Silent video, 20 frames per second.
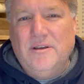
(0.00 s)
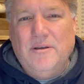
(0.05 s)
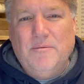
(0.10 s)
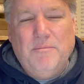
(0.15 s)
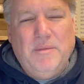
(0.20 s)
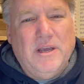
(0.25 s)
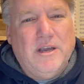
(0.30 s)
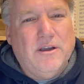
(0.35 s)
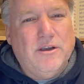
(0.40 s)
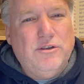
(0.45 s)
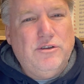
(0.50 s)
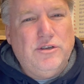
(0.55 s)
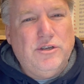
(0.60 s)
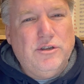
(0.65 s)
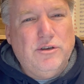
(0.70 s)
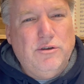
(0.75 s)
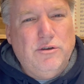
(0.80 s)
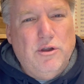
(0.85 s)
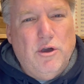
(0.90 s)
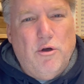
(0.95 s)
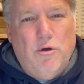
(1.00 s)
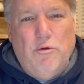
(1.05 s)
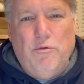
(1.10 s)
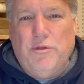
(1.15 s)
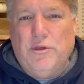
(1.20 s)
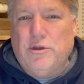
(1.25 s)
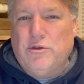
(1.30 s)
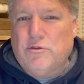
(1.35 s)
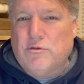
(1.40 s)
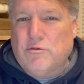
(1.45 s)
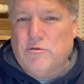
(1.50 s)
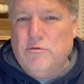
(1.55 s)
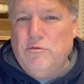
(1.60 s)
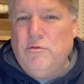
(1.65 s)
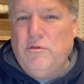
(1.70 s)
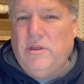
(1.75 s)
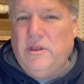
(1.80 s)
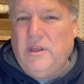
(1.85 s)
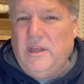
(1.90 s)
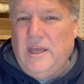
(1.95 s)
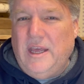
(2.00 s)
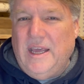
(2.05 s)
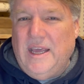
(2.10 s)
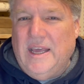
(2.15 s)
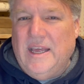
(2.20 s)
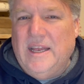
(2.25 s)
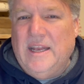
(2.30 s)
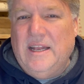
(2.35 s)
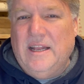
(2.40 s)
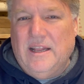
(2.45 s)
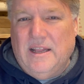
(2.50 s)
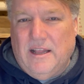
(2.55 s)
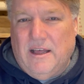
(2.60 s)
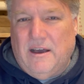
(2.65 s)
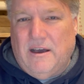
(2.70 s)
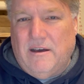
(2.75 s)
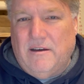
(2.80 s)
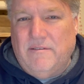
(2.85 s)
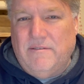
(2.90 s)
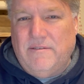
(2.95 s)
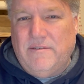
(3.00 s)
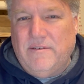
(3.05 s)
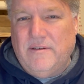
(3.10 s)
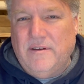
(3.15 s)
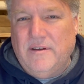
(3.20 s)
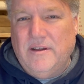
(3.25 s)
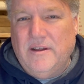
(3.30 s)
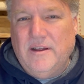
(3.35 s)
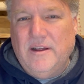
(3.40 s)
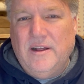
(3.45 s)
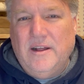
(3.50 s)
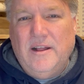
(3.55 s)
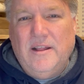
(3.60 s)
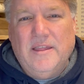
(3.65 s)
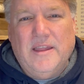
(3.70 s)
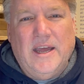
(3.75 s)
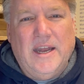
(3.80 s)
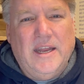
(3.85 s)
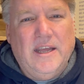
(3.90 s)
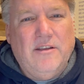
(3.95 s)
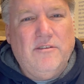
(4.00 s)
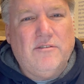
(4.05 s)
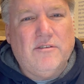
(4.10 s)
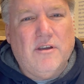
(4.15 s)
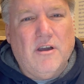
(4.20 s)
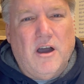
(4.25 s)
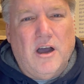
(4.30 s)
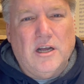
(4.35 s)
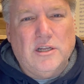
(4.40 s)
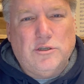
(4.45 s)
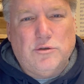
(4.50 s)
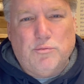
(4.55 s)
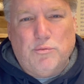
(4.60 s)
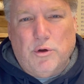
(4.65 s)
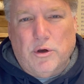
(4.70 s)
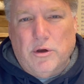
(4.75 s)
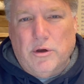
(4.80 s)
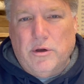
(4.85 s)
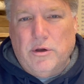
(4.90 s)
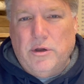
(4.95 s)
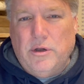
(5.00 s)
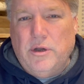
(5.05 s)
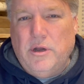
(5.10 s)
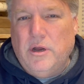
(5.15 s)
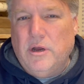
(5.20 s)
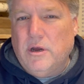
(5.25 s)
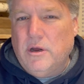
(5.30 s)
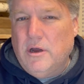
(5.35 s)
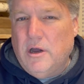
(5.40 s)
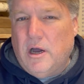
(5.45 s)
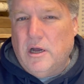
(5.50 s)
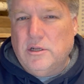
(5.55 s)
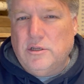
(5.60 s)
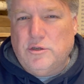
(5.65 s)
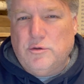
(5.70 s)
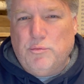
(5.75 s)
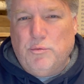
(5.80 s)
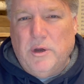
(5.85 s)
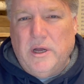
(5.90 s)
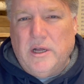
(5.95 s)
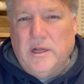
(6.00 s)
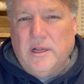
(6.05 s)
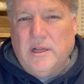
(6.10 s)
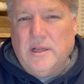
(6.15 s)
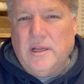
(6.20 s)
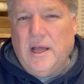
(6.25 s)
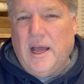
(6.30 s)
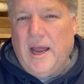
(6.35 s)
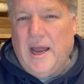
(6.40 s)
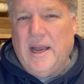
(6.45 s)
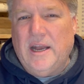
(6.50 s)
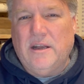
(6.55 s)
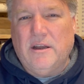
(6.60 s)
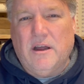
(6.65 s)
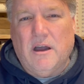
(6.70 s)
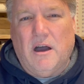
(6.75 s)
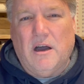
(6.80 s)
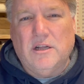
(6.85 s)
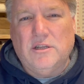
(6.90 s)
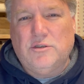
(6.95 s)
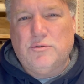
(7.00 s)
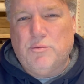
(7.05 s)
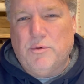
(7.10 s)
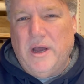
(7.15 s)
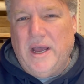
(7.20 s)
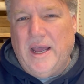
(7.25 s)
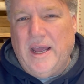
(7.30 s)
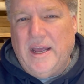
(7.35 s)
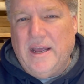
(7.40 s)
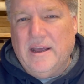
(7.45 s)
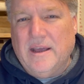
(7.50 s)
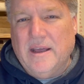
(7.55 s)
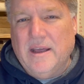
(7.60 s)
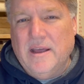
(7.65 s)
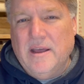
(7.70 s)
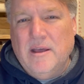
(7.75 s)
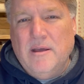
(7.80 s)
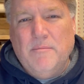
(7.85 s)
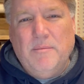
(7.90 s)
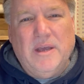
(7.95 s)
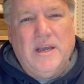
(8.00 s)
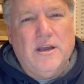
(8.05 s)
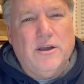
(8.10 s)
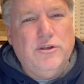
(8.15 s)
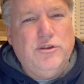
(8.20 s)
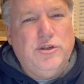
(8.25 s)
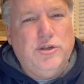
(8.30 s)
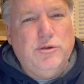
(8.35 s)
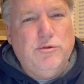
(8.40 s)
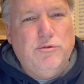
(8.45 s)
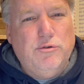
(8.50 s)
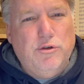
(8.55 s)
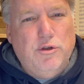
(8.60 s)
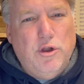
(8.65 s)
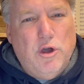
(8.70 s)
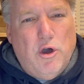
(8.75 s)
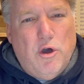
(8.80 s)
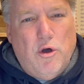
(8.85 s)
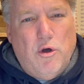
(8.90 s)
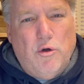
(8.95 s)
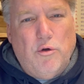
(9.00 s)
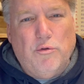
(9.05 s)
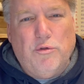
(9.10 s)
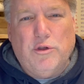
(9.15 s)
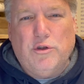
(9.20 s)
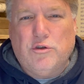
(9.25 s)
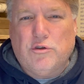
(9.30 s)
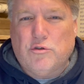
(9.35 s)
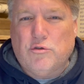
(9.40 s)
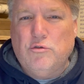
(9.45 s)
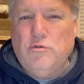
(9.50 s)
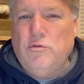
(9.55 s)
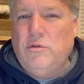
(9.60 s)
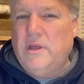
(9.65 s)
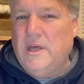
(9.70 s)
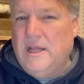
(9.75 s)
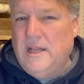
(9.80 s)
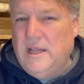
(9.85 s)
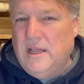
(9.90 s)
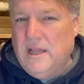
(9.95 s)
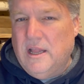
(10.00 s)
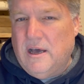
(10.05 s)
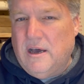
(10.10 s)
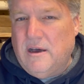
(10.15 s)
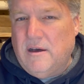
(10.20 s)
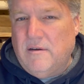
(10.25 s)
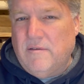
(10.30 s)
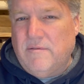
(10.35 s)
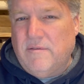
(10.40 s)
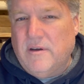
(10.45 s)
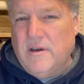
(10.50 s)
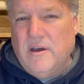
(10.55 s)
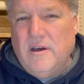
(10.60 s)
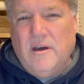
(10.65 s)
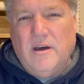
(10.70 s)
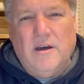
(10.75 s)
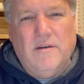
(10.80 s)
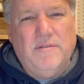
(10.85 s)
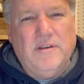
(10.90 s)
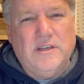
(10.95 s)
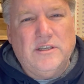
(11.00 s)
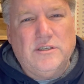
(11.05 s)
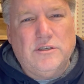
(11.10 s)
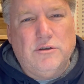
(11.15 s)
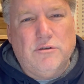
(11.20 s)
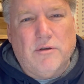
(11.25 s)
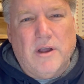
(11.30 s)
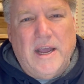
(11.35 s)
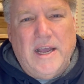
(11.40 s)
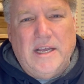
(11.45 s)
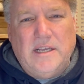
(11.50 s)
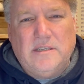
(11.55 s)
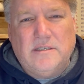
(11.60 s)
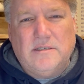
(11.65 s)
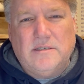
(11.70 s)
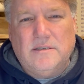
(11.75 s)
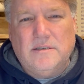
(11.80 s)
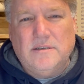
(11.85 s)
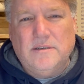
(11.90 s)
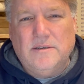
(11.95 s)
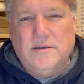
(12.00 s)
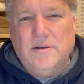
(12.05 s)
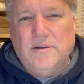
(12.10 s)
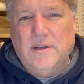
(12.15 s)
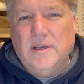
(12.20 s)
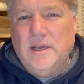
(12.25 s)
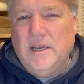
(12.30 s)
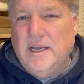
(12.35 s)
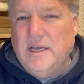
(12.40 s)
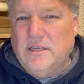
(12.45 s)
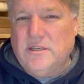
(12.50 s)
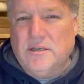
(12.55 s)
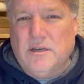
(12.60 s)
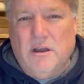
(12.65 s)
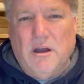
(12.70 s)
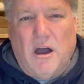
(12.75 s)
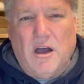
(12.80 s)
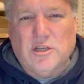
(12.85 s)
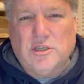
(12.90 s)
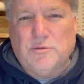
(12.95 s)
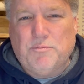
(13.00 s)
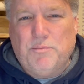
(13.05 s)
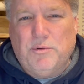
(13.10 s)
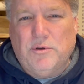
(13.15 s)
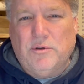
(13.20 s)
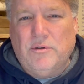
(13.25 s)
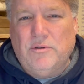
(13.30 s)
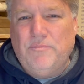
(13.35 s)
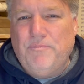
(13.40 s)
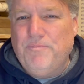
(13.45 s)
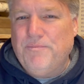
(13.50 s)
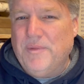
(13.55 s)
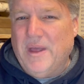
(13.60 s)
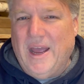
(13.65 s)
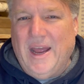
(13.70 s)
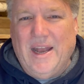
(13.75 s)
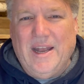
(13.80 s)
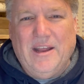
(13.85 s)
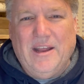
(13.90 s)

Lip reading: because you know the truth in love that is God's word, God's will, and God's way. Because you know the truth in love of His grace, His gospel, and